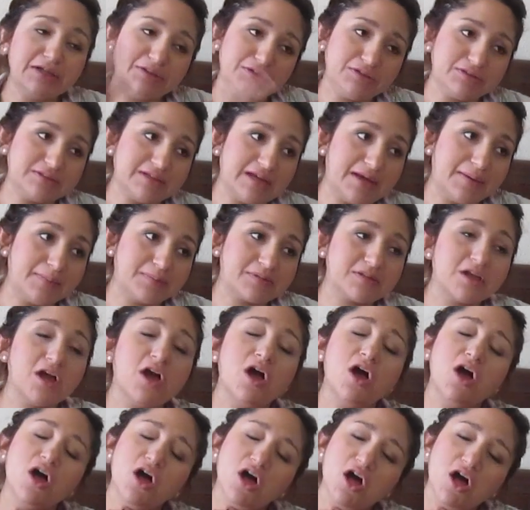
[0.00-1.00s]
other times.
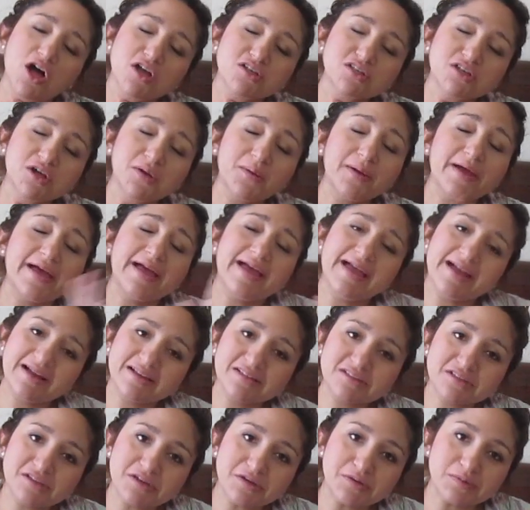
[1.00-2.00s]
Also,
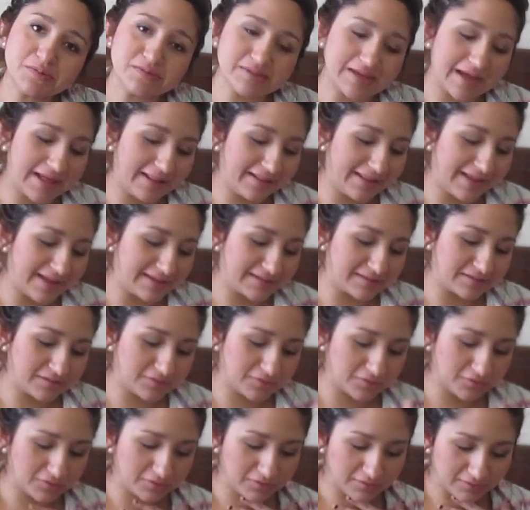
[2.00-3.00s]
excuse that last
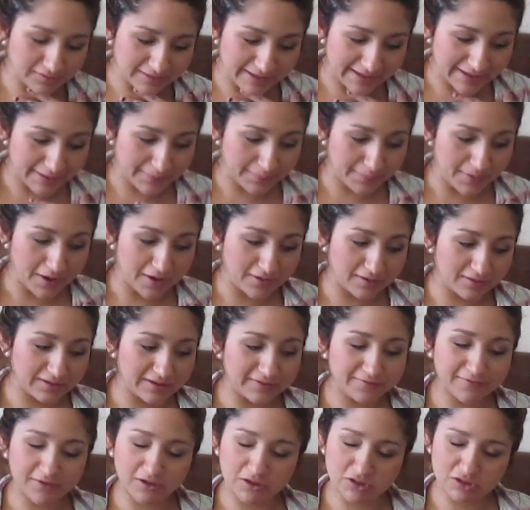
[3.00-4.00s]
little like bodily
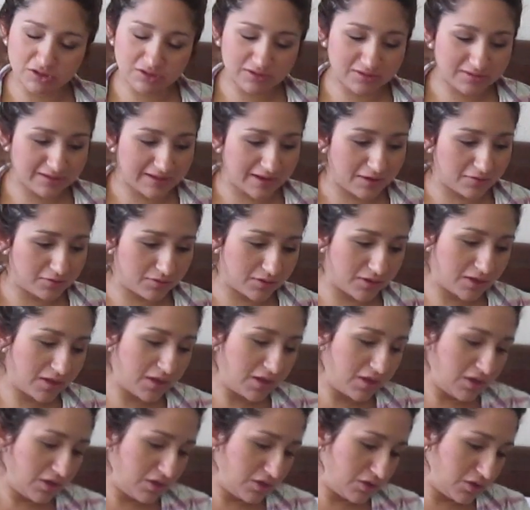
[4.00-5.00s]
function sound
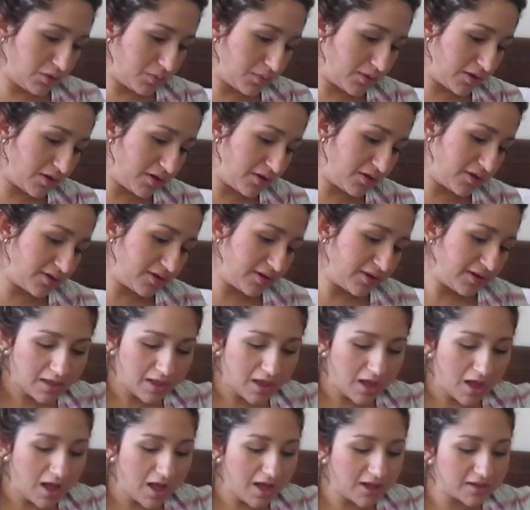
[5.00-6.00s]
you heard.
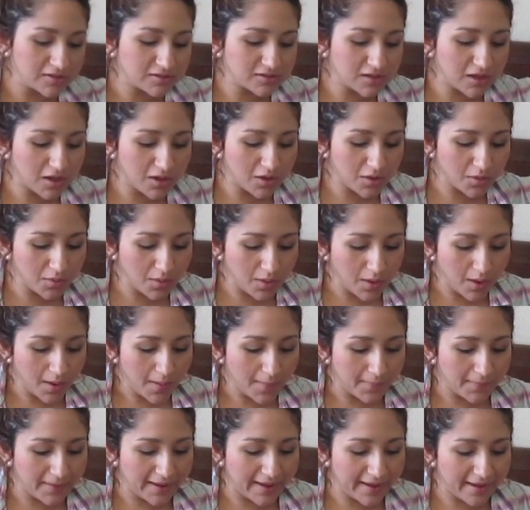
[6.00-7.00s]
Also,
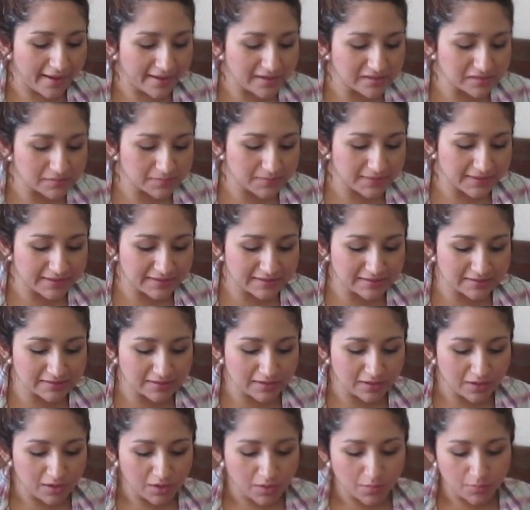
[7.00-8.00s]
my husband,
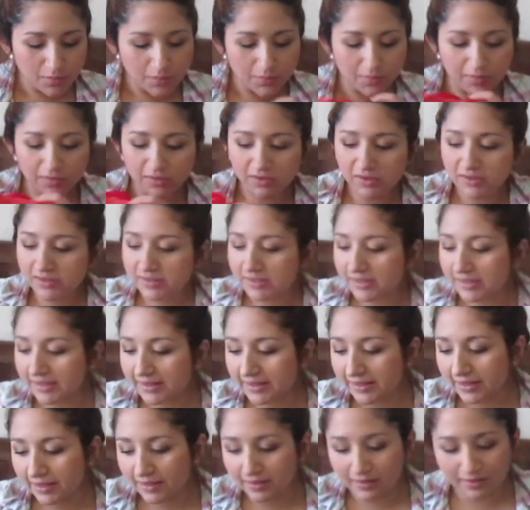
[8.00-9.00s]
we were
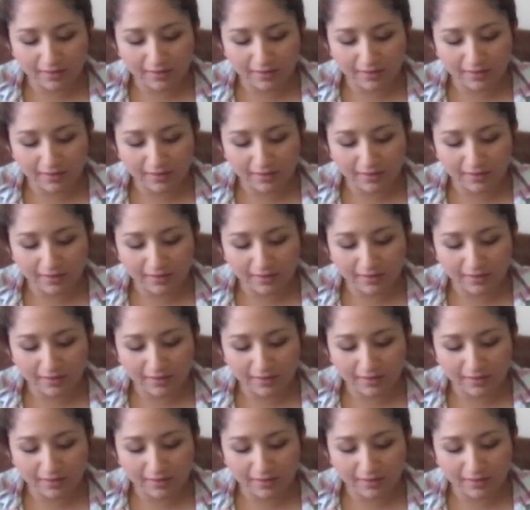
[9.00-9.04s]
looking